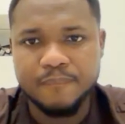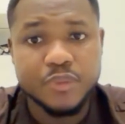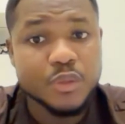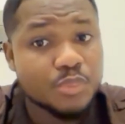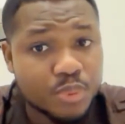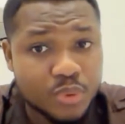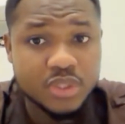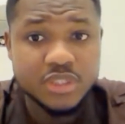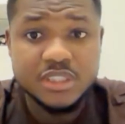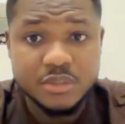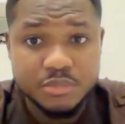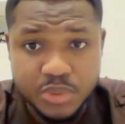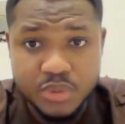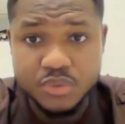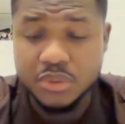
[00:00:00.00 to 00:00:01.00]
The product is
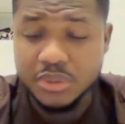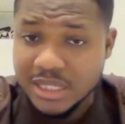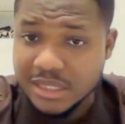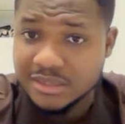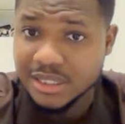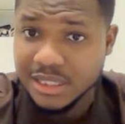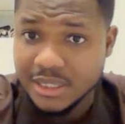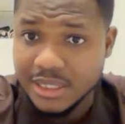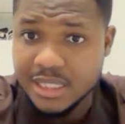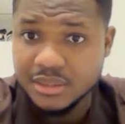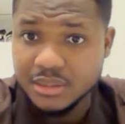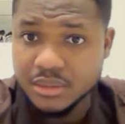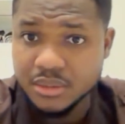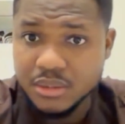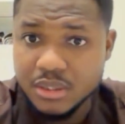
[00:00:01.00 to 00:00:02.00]
built on that
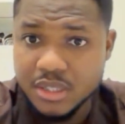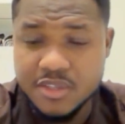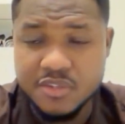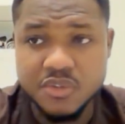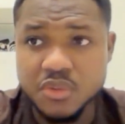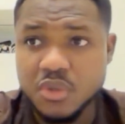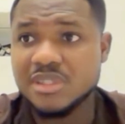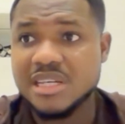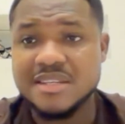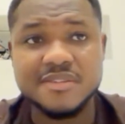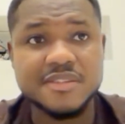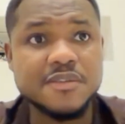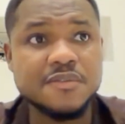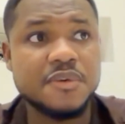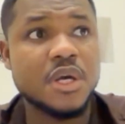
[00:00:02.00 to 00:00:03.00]
standard. It's not as
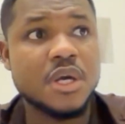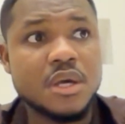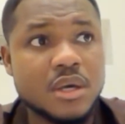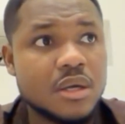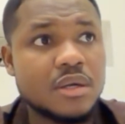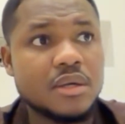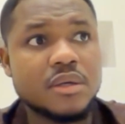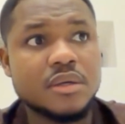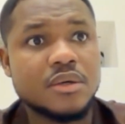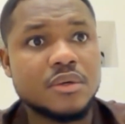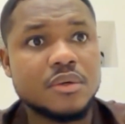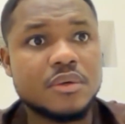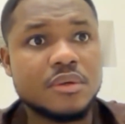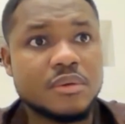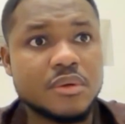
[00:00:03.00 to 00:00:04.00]
if
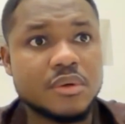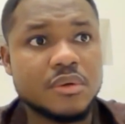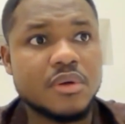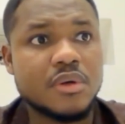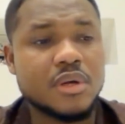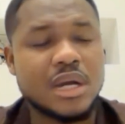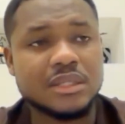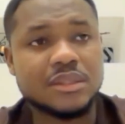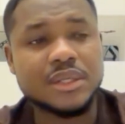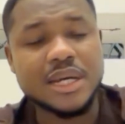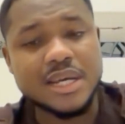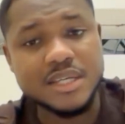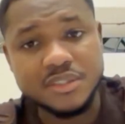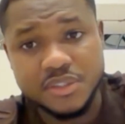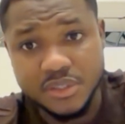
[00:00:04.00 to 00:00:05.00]
another
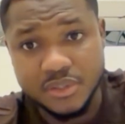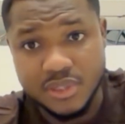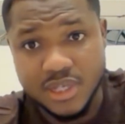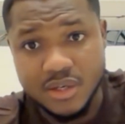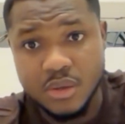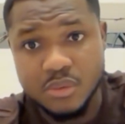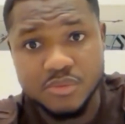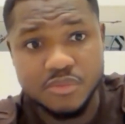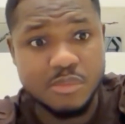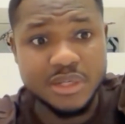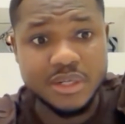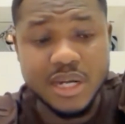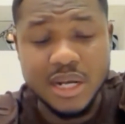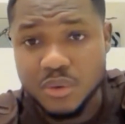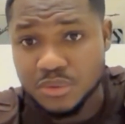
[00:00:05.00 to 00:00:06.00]
exchange that comes from
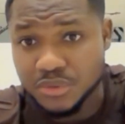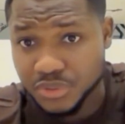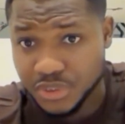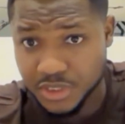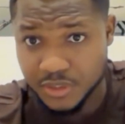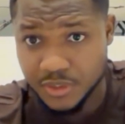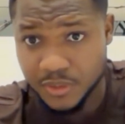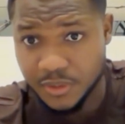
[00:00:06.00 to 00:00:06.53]
another country.